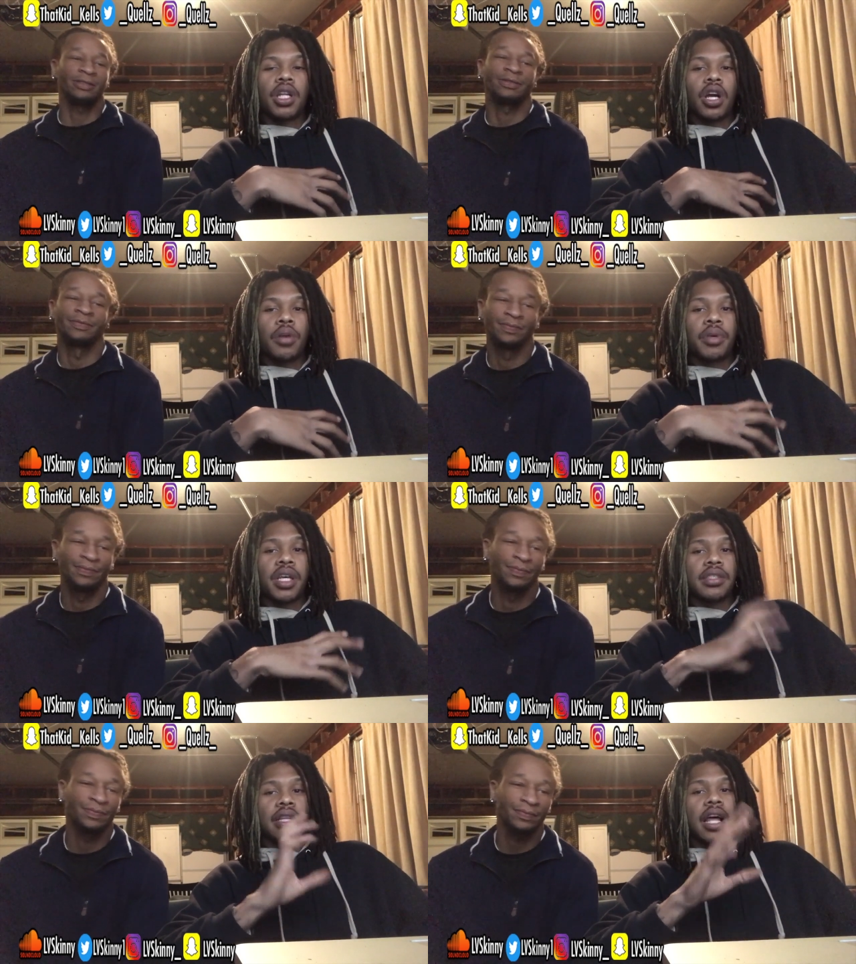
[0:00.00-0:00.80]
Speaker 1: Alert
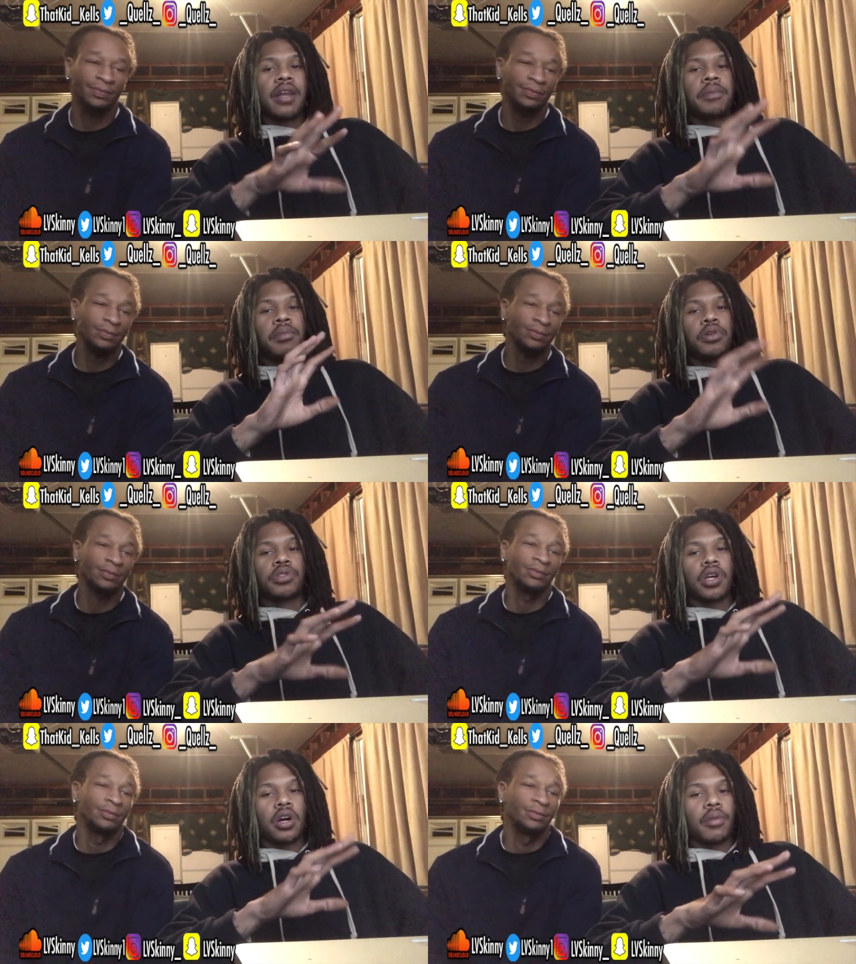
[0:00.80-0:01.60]
because a lot of people
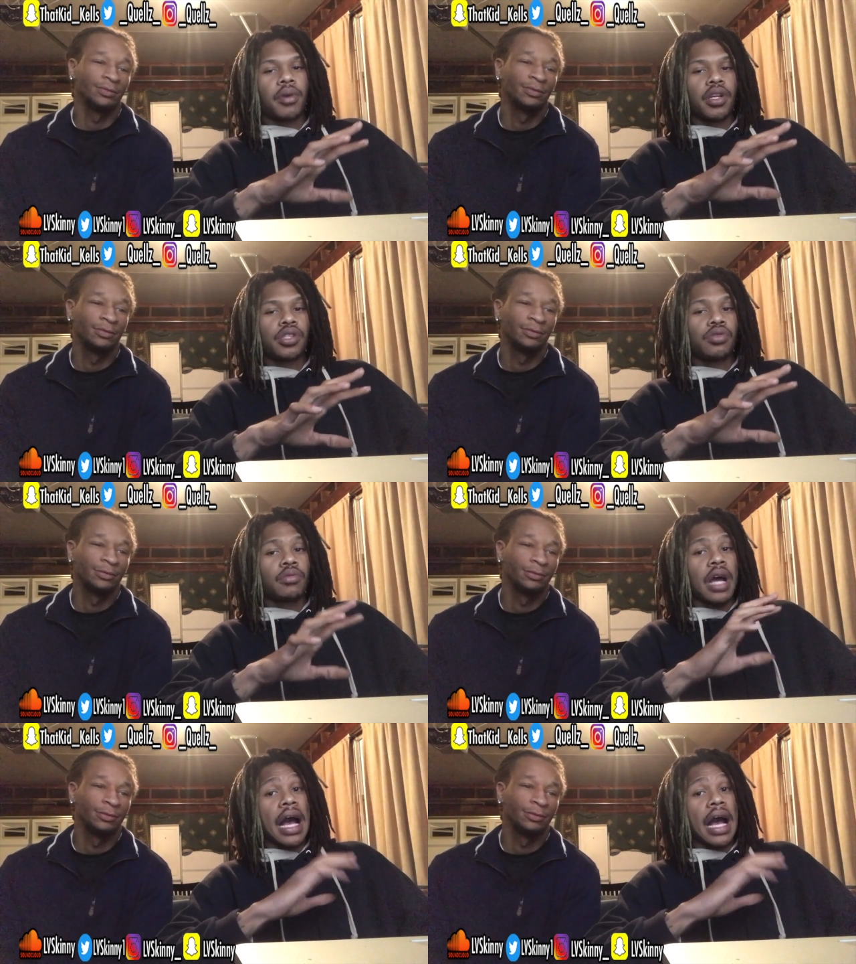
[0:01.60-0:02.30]
talk about you.